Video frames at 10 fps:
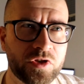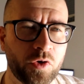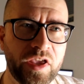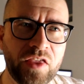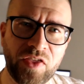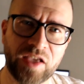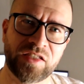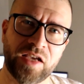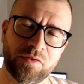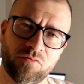So he thinks
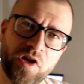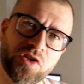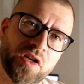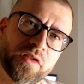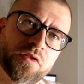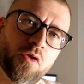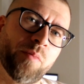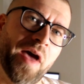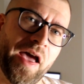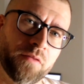that Russia is so
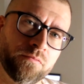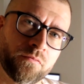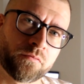bad